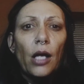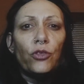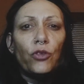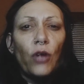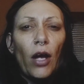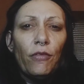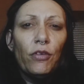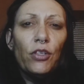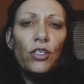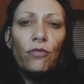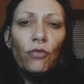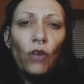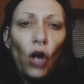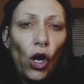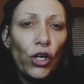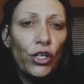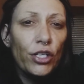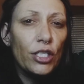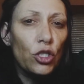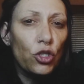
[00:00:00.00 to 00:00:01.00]
Drivers of
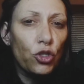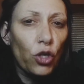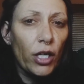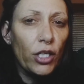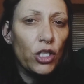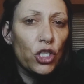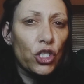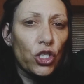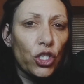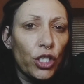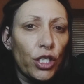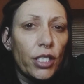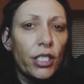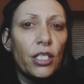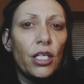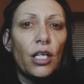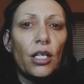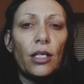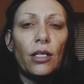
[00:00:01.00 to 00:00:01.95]
cars and trucks should